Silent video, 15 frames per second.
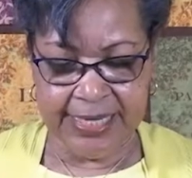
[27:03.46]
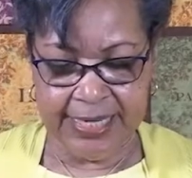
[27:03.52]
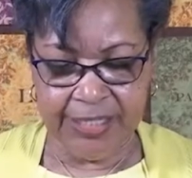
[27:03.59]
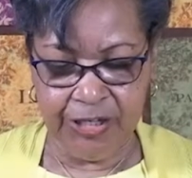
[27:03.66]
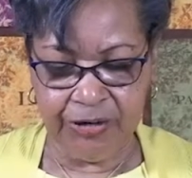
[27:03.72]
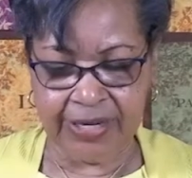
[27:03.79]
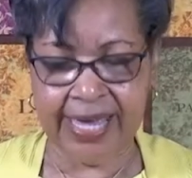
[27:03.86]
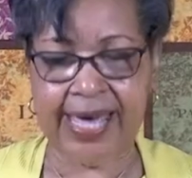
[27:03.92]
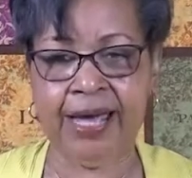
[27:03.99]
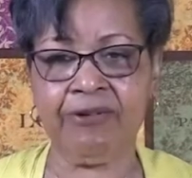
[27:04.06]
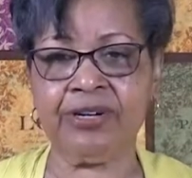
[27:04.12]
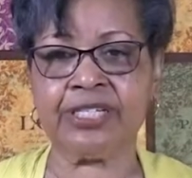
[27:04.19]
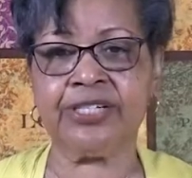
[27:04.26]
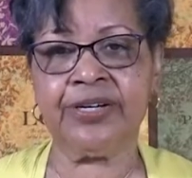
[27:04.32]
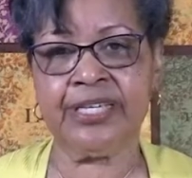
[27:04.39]
in your
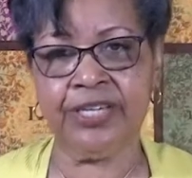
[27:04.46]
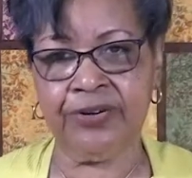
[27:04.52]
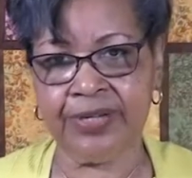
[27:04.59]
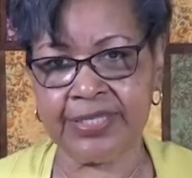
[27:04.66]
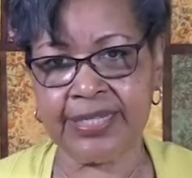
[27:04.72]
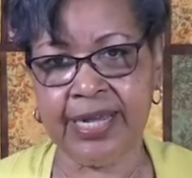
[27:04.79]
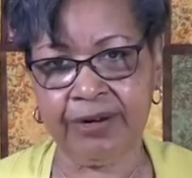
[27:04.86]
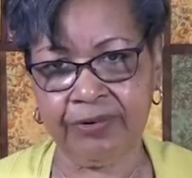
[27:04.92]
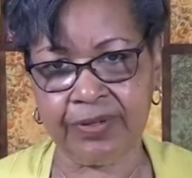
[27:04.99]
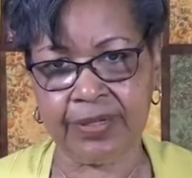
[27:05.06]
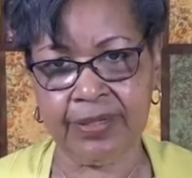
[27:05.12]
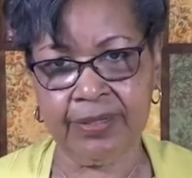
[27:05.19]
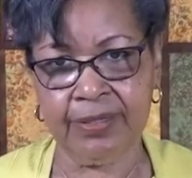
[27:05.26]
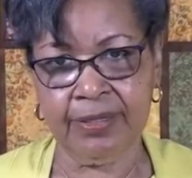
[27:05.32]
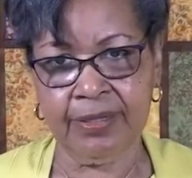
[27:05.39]
character and your integrity.
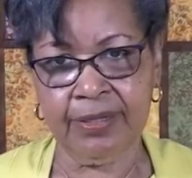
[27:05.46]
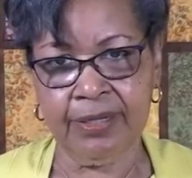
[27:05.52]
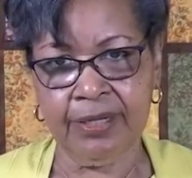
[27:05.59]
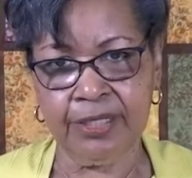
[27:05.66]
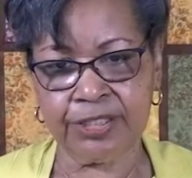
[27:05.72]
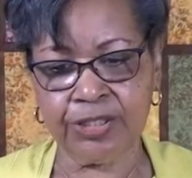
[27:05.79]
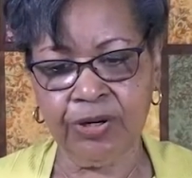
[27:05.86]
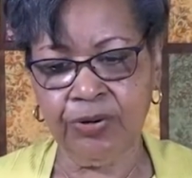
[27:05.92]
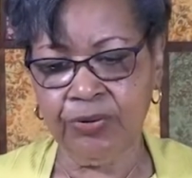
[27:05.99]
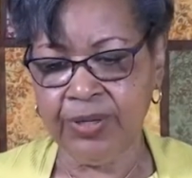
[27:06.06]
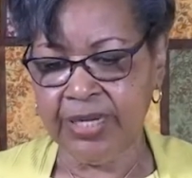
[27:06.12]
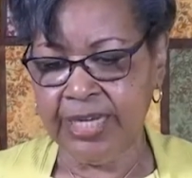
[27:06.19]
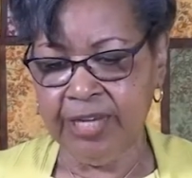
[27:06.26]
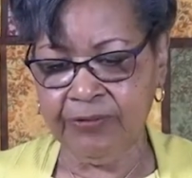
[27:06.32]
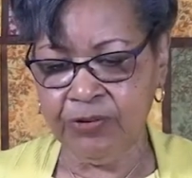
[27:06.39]
So
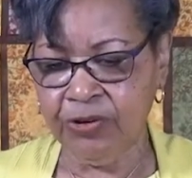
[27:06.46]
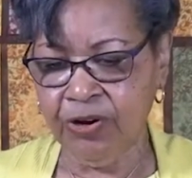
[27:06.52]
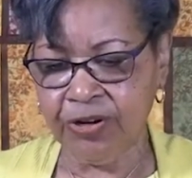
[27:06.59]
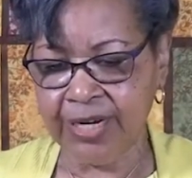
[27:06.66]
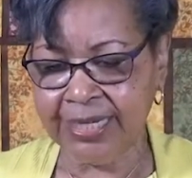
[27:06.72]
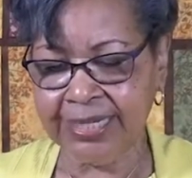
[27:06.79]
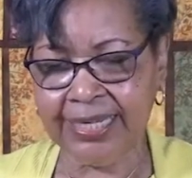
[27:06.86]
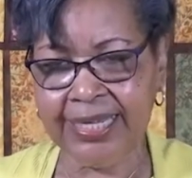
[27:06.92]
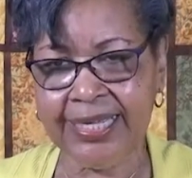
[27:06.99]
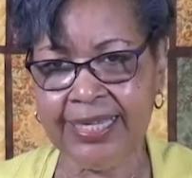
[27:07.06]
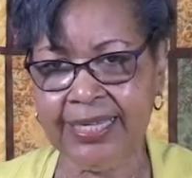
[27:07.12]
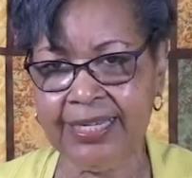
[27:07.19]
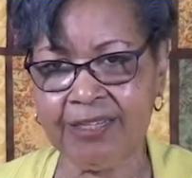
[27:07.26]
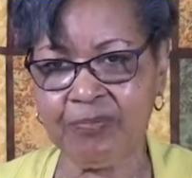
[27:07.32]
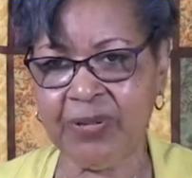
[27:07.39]
if you're going to
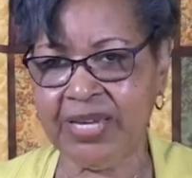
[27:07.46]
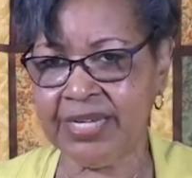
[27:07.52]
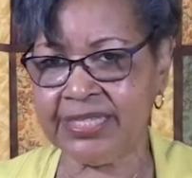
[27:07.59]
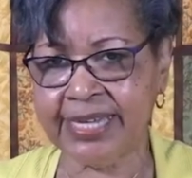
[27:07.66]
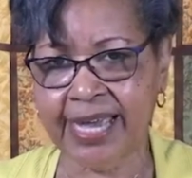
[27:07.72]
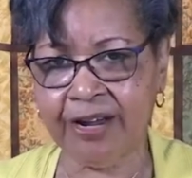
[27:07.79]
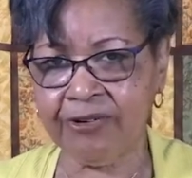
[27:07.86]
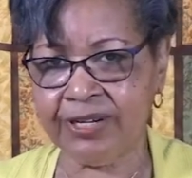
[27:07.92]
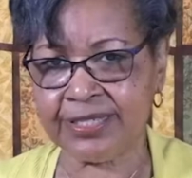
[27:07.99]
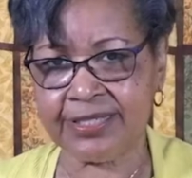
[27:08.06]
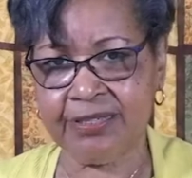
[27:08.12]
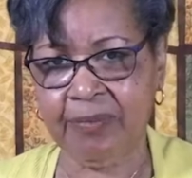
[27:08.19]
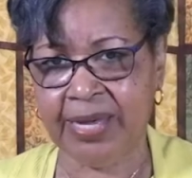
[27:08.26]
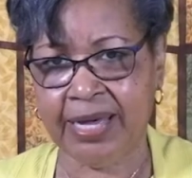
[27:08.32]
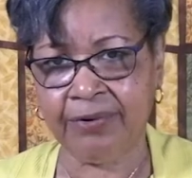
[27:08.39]
lead, be integrous
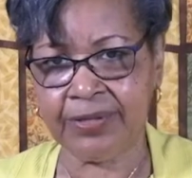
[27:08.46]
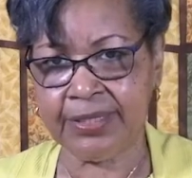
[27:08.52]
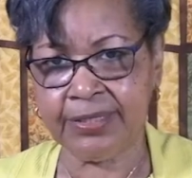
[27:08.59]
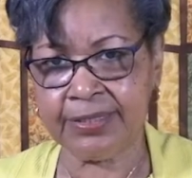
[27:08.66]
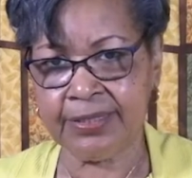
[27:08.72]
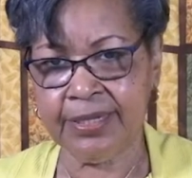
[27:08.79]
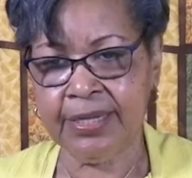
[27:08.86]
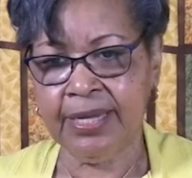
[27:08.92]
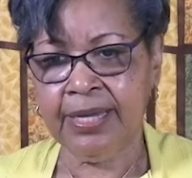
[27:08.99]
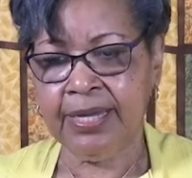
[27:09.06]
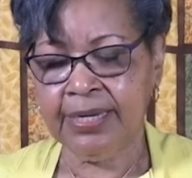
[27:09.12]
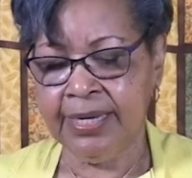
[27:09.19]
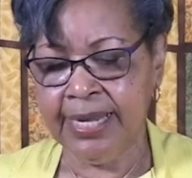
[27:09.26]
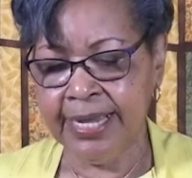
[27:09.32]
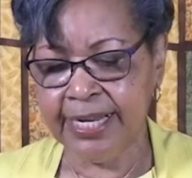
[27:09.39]
about it.
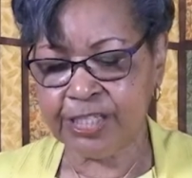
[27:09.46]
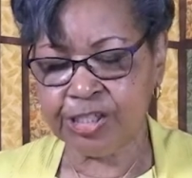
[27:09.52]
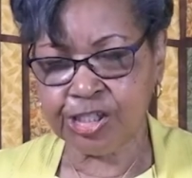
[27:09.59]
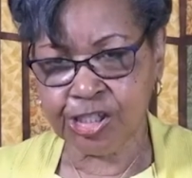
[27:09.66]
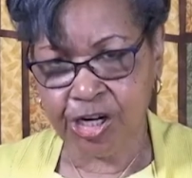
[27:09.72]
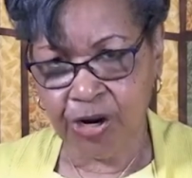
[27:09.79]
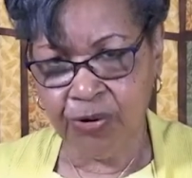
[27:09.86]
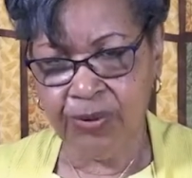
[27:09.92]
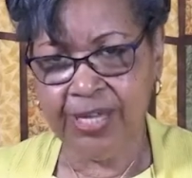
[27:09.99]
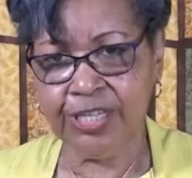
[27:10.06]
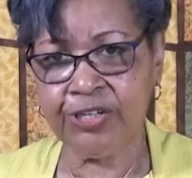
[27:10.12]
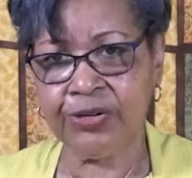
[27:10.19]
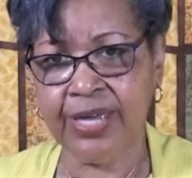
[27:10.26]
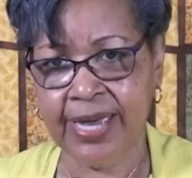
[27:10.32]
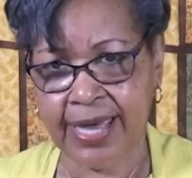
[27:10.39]
Let it show in
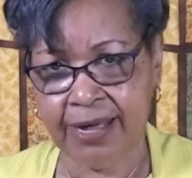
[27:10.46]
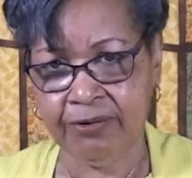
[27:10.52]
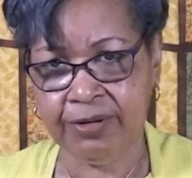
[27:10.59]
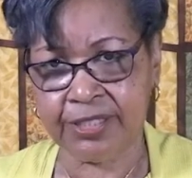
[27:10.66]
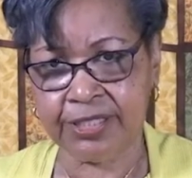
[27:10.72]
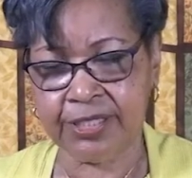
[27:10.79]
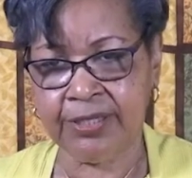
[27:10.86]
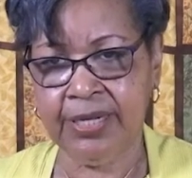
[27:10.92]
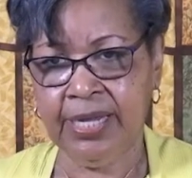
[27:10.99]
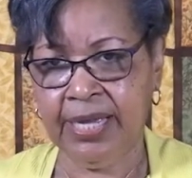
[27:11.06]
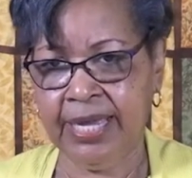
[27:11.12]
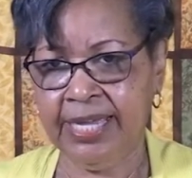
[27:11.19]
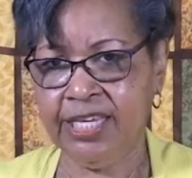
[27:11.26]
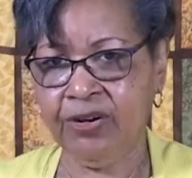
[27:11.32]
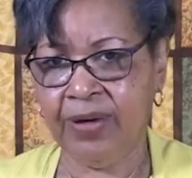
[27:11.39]
your character
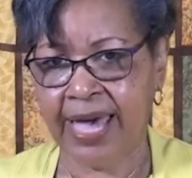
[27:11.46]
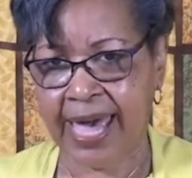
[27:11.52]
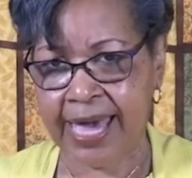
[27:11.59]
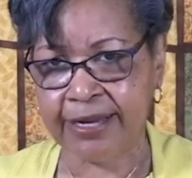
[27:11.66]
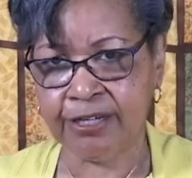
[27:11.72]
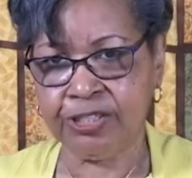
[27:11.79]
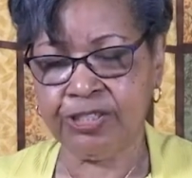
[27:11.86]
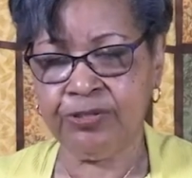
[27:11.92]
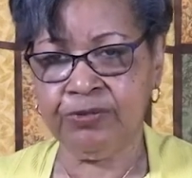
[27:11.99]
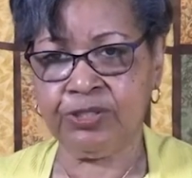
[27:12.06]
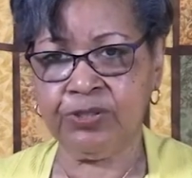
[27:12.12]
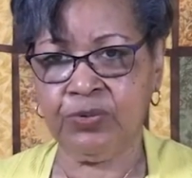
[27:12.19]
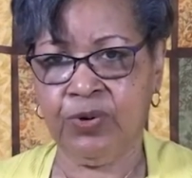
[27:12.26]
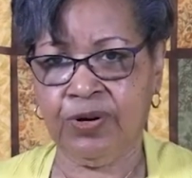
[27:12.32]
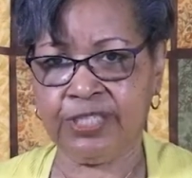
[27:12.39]
and your attitude
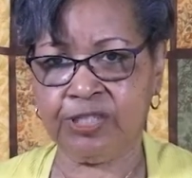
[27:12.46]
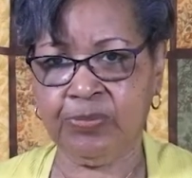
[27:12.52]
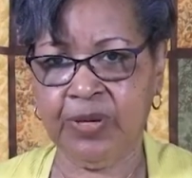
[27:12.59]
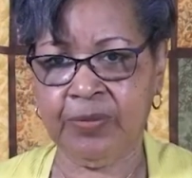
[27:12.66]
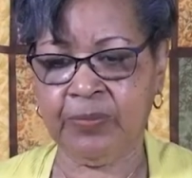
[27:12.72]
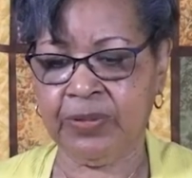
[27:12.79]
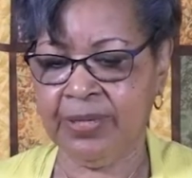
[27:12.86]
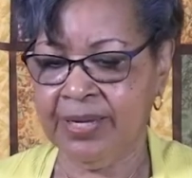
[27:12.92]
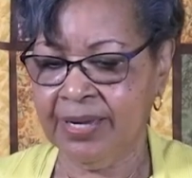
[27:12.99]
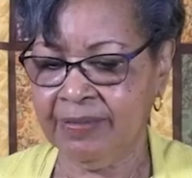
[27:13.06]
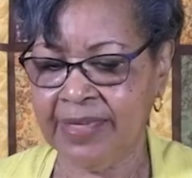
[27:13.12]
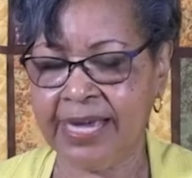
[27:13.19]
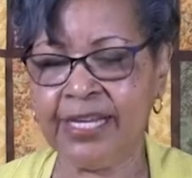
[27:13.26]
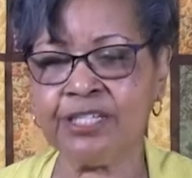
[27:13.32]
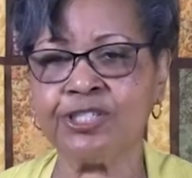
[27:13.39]
towards people.
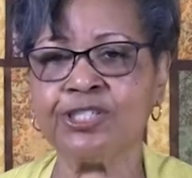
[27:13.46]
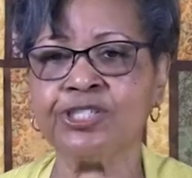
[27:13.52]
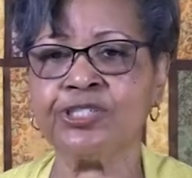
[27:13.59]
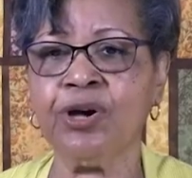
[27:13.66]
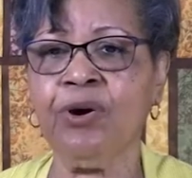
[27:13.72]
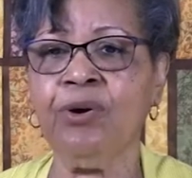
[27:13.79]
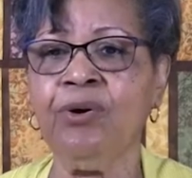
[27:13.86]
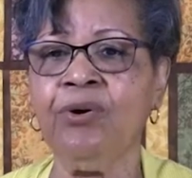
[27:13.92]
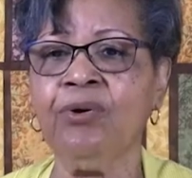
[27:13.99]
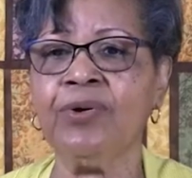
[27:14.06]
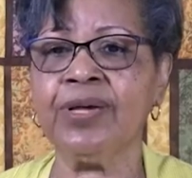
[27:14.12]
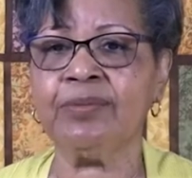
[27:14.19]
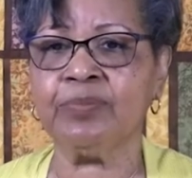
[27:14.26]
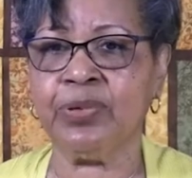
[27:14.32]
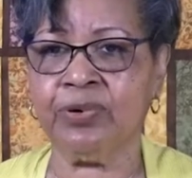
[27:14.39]
That is so
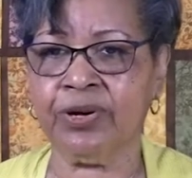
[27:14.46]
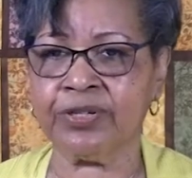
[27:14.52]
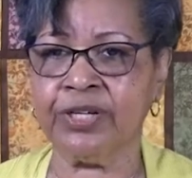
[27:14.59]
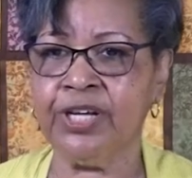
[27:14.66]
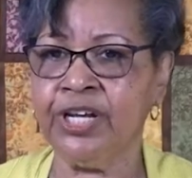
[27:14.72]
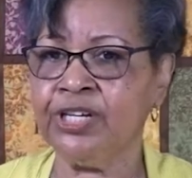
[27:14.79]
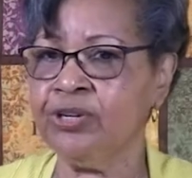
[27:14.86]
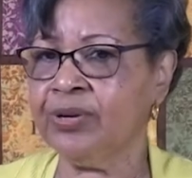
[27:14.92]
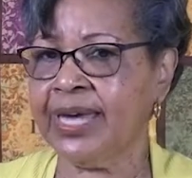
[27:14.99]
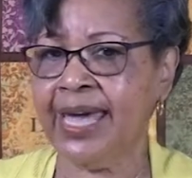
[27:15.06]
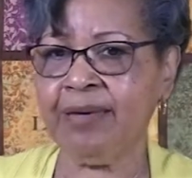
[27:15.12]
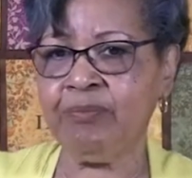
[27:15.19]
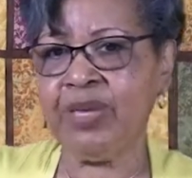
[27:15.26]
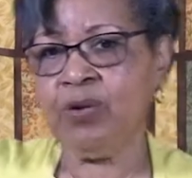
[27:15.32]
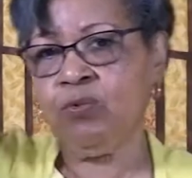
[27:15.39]
important. You
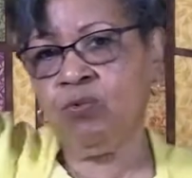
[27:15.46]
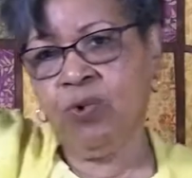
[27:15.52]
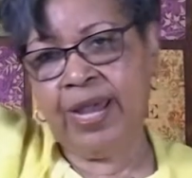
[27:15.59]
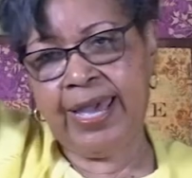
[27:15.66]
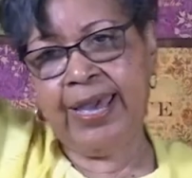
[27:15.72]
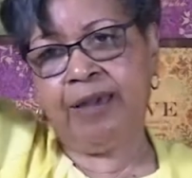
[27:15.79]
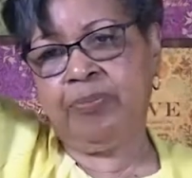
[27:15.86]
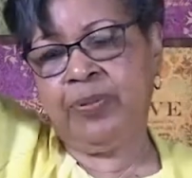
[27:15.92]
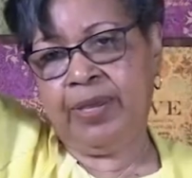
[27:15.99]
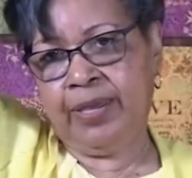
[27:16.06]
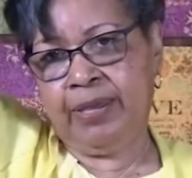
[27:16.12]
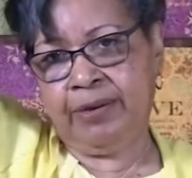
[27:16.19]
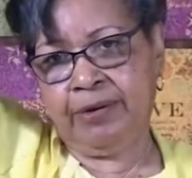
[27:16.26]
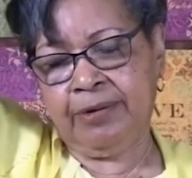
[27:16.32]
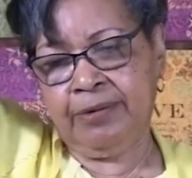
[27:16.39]
can't be way up
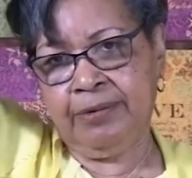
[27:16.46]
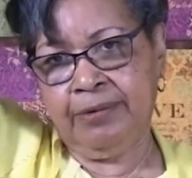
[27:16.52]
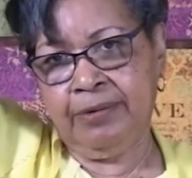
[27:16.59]
here